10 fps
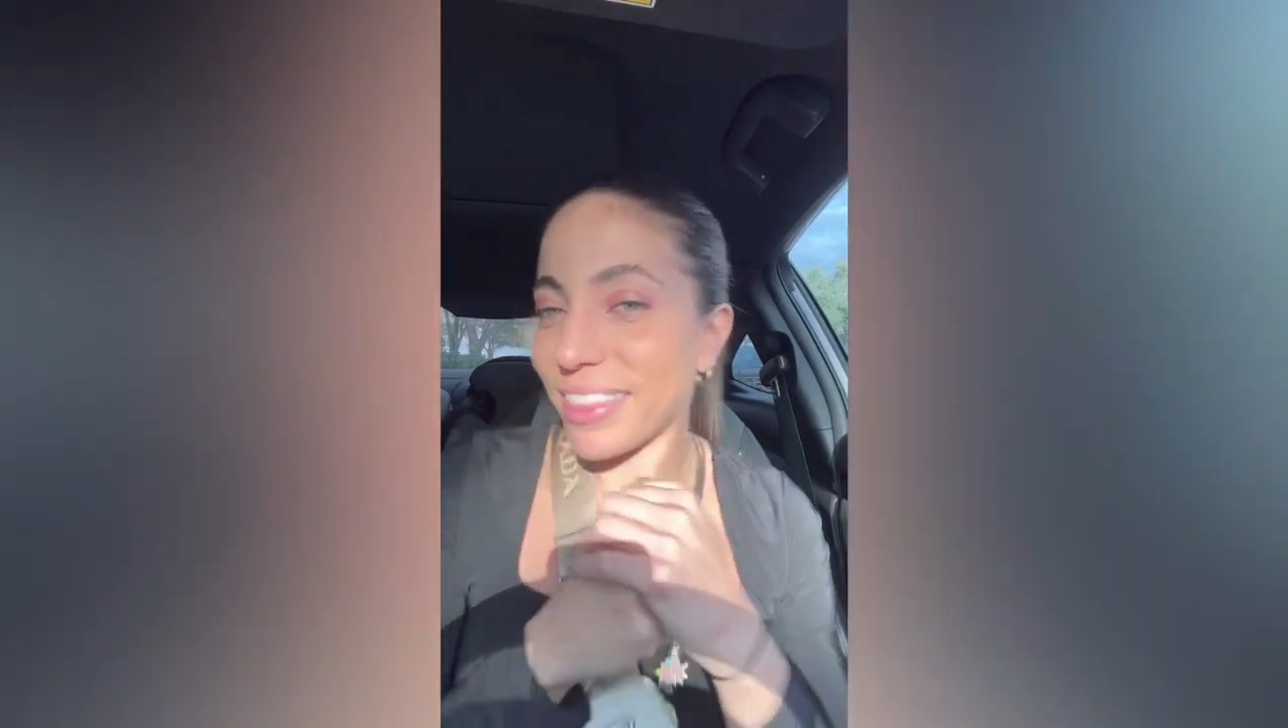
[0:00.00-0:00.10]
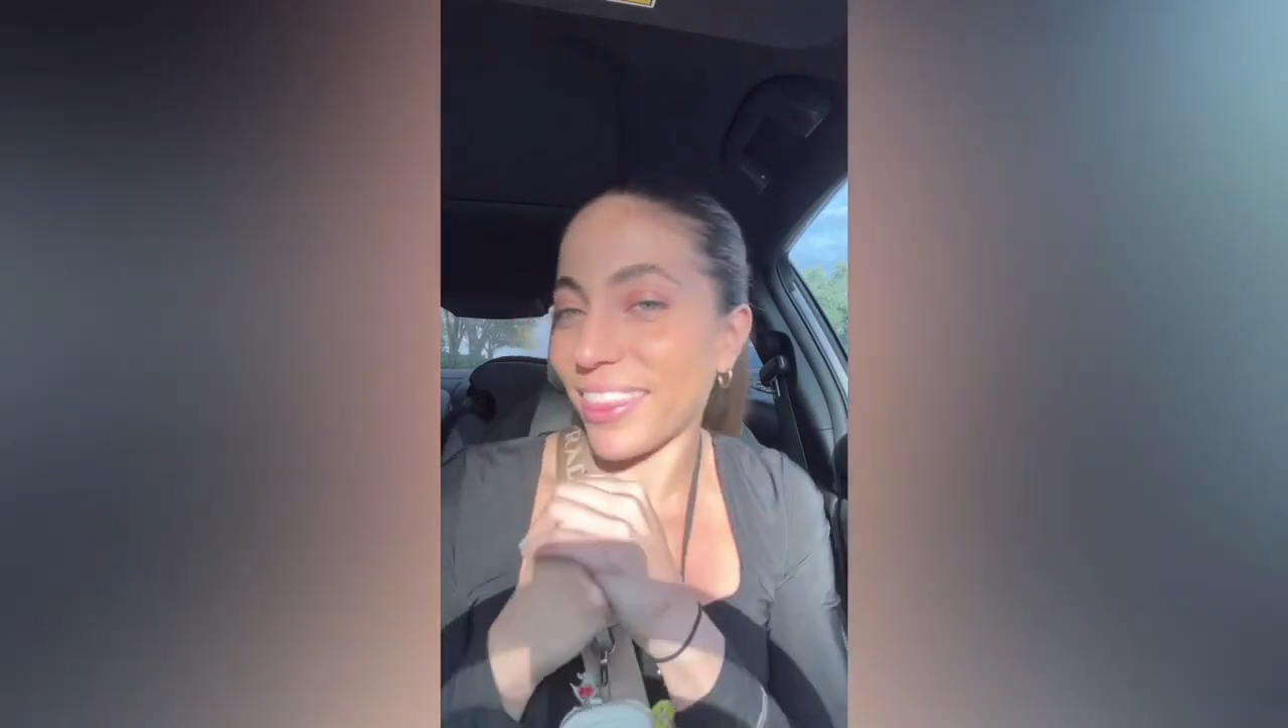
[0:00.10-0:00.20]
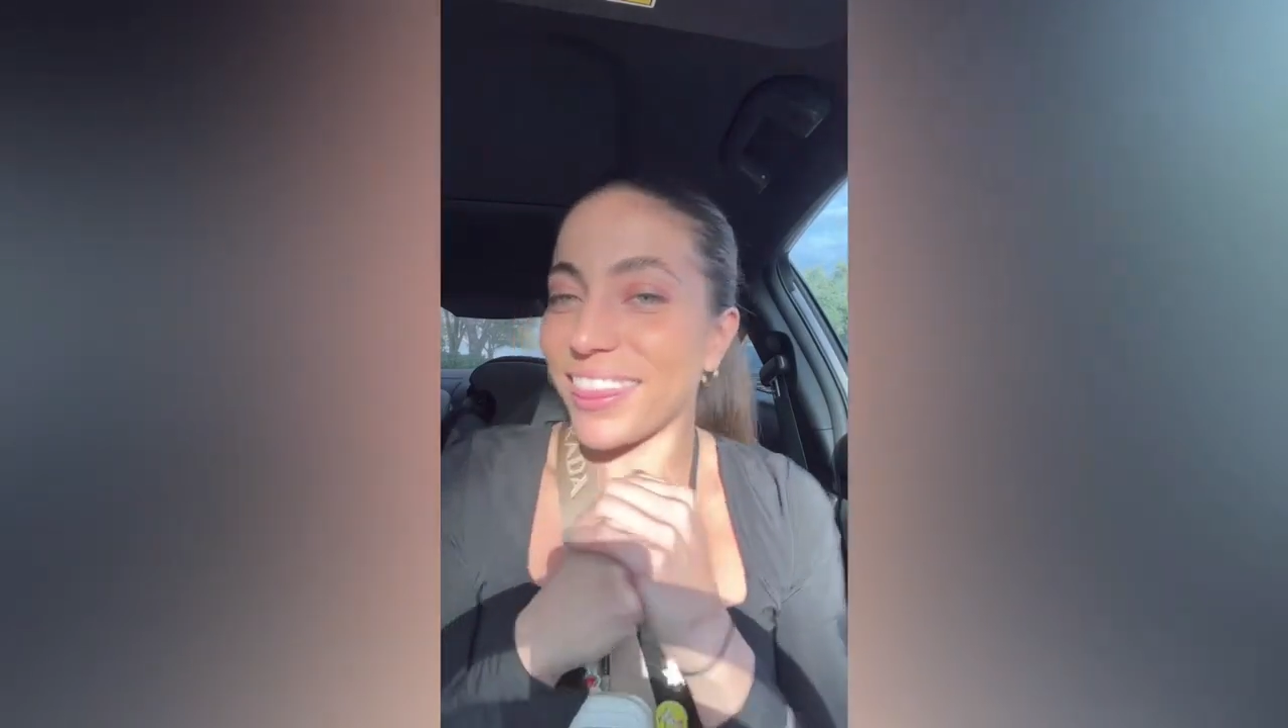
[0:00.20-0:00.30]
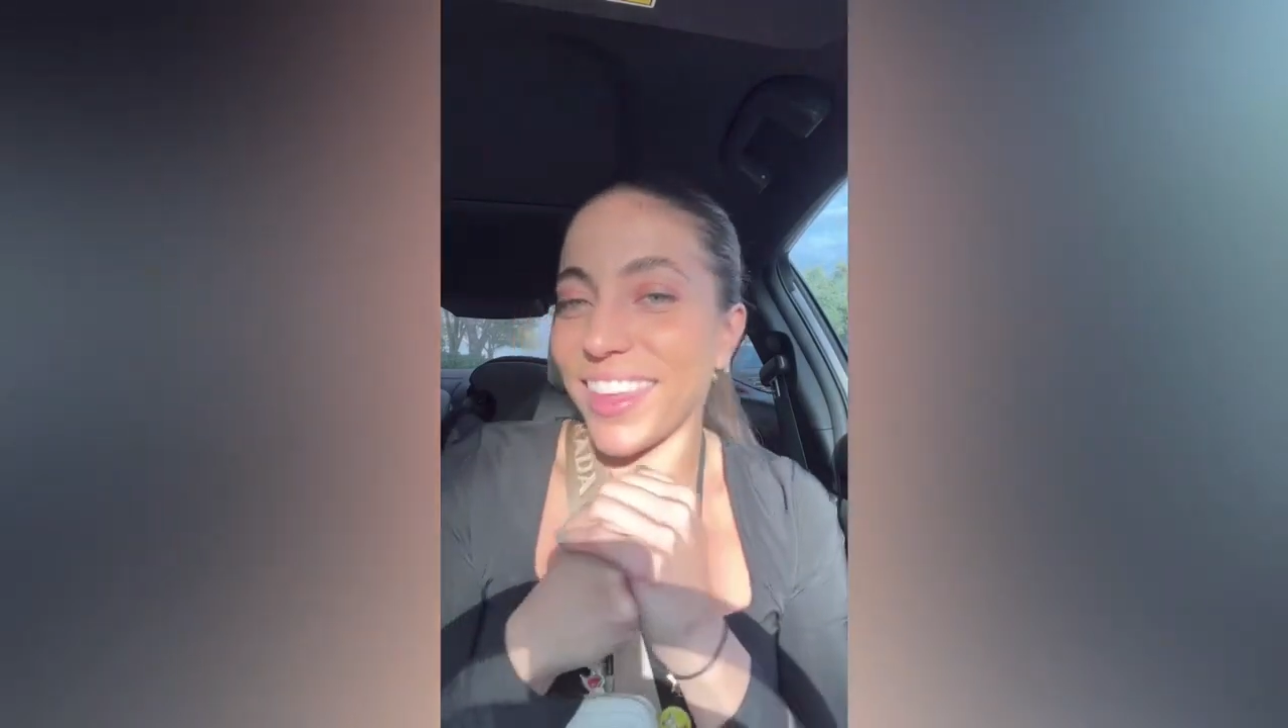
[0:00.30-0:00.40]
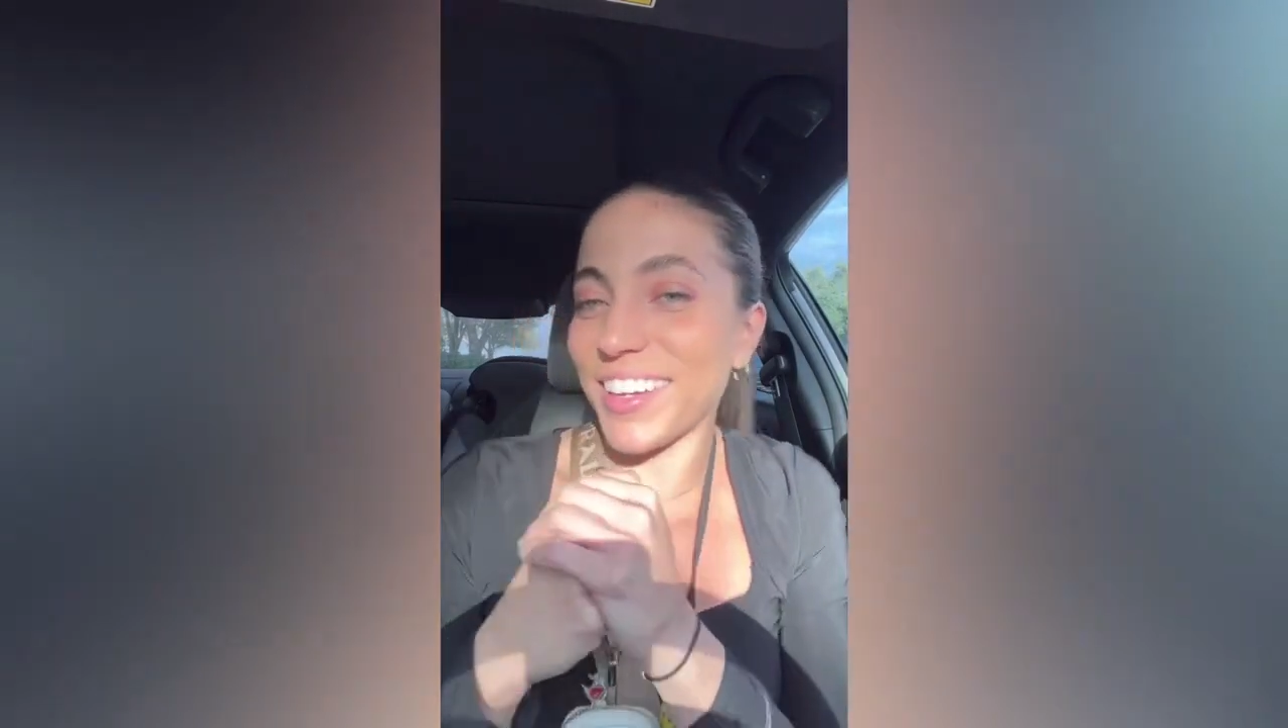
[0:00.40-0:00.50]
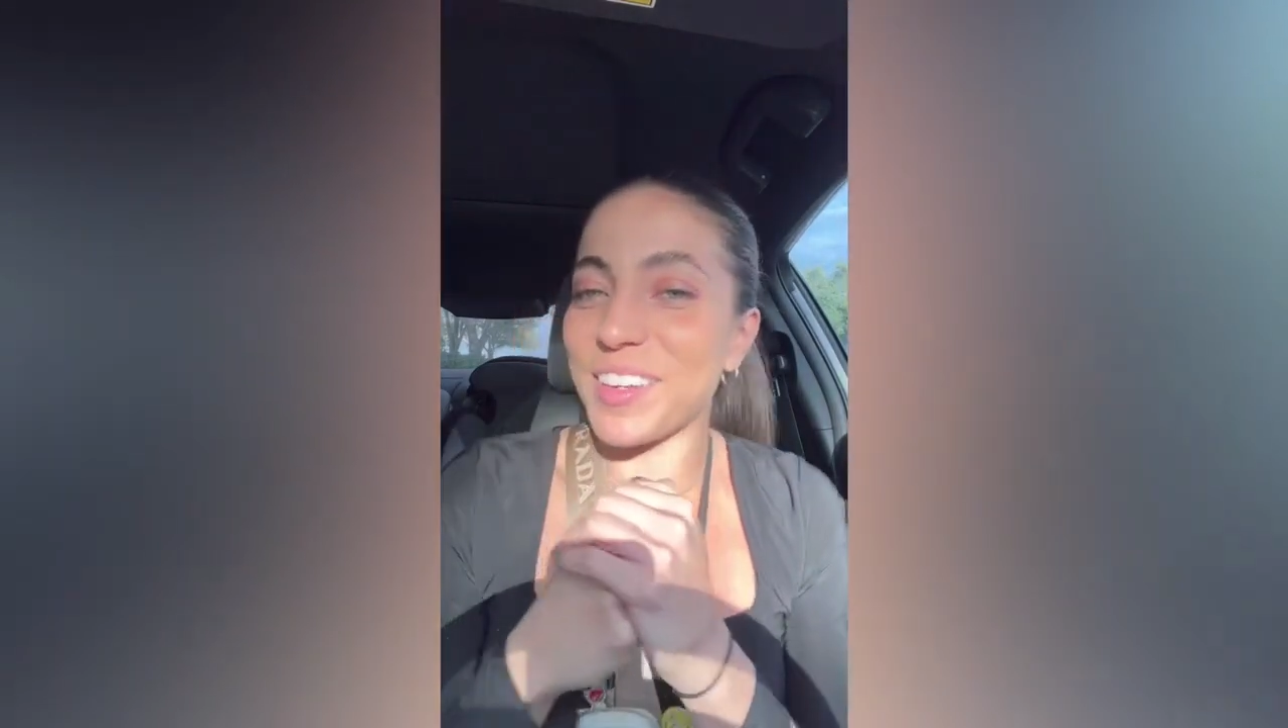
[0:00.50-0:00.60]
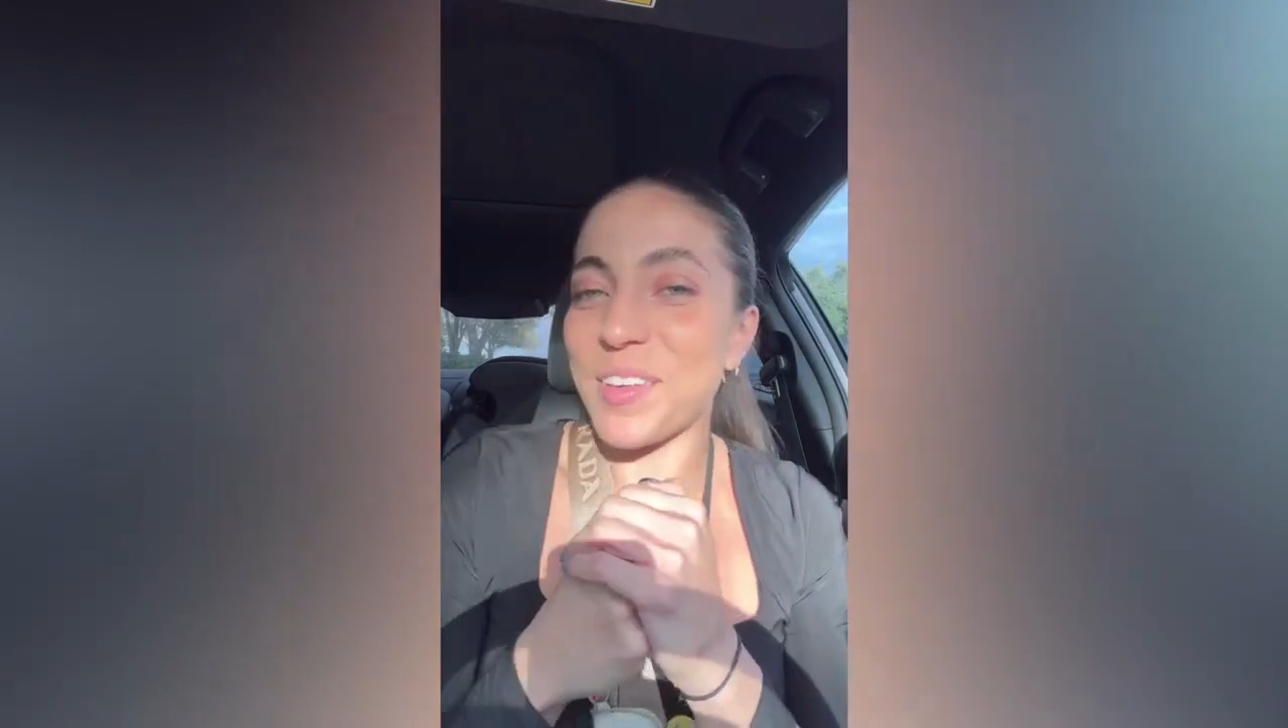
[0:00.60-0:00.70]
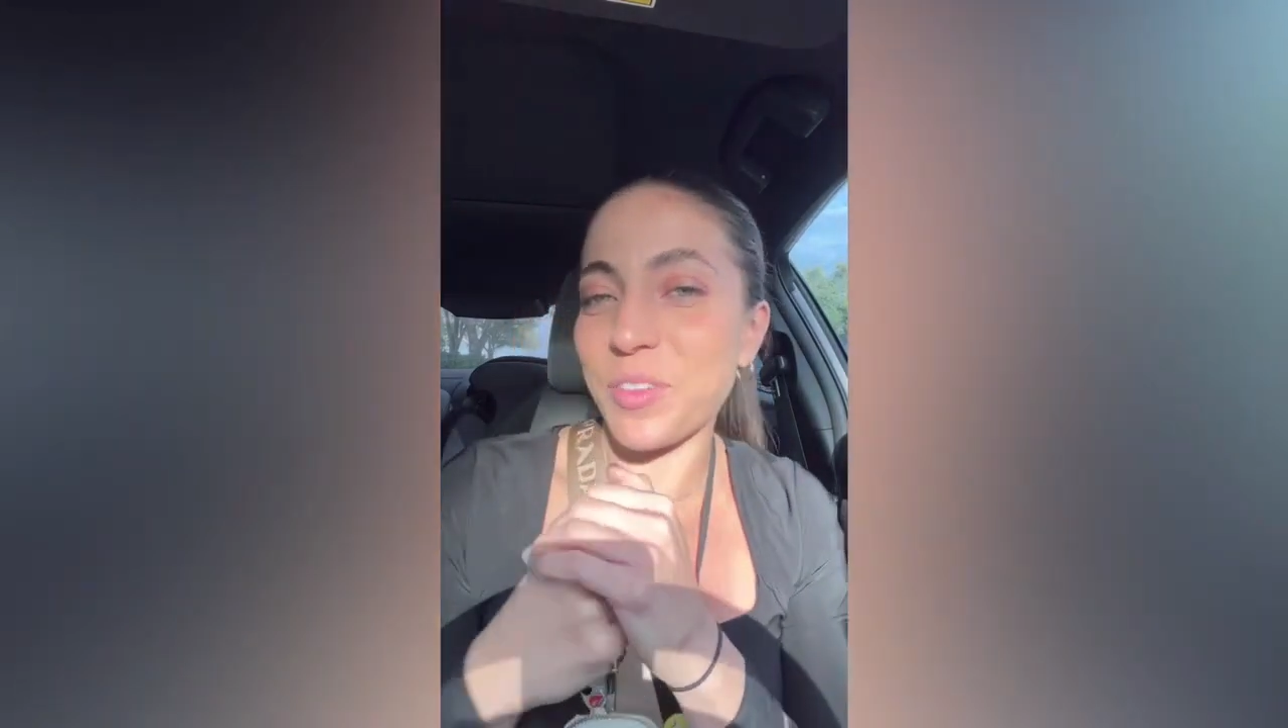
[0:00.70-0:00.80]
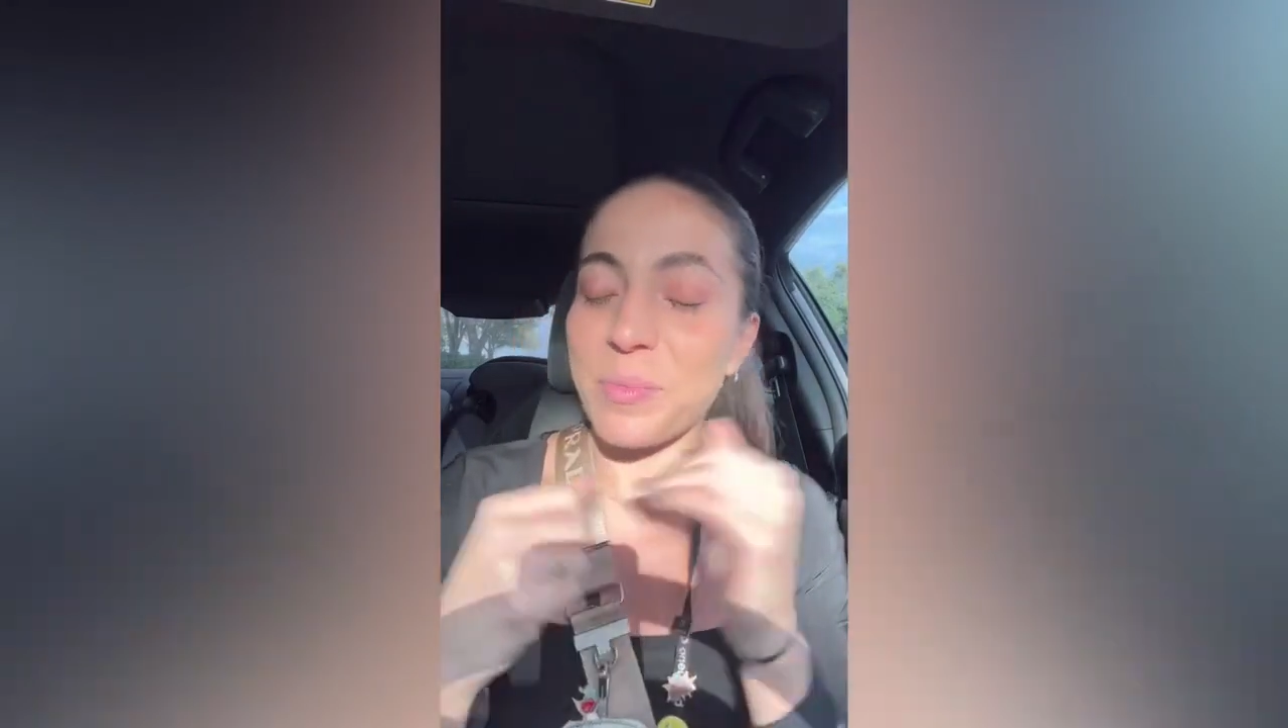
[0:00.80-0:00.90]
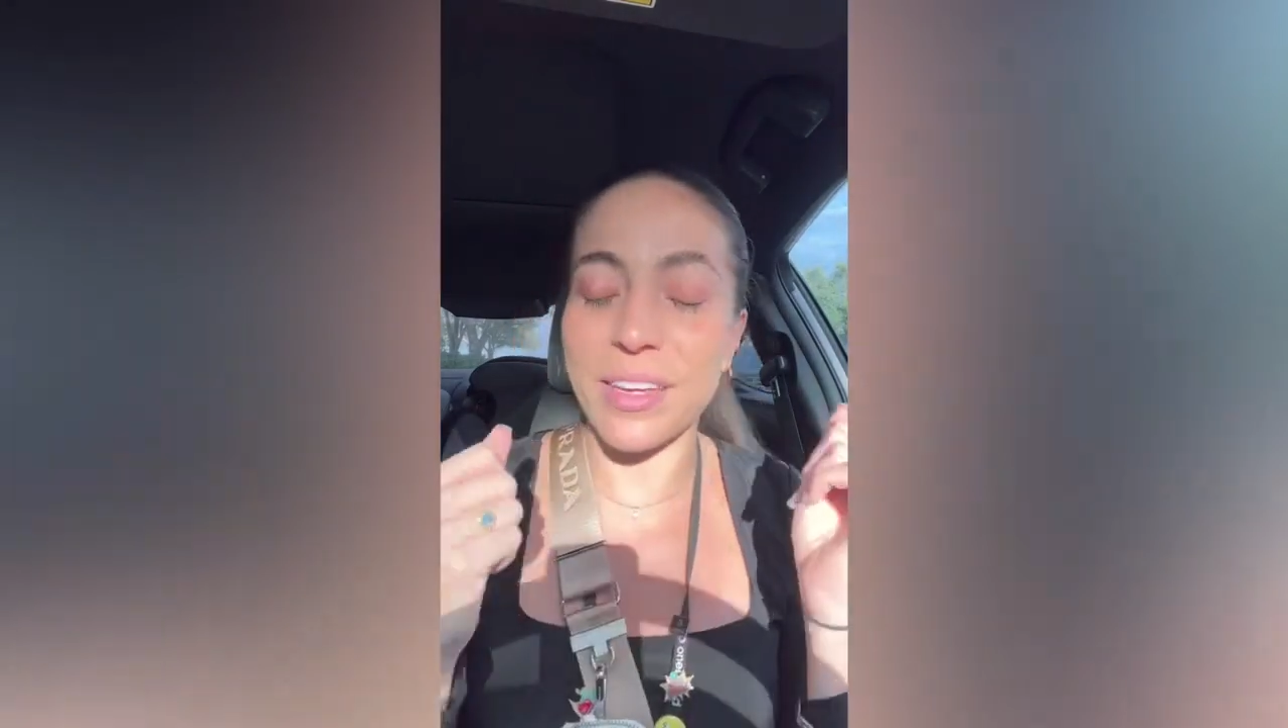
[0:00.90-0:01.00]
Thank you
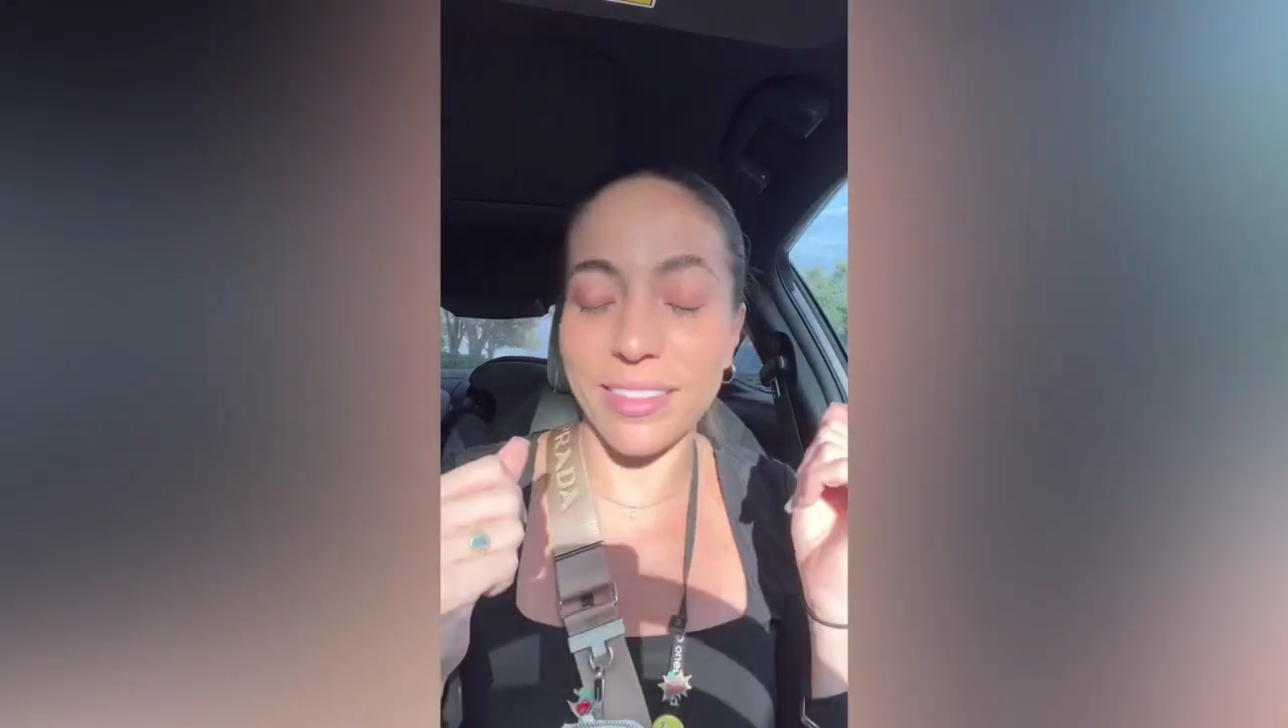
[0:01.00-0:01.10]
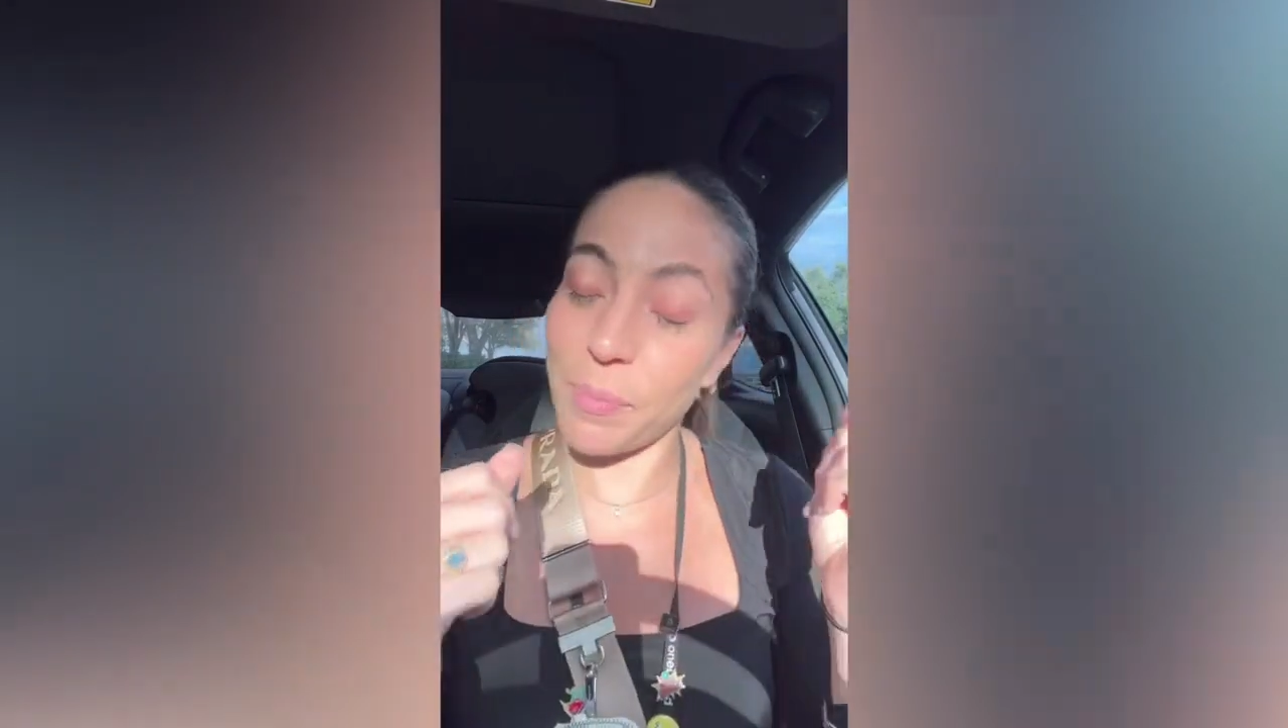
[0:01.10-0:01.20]
for being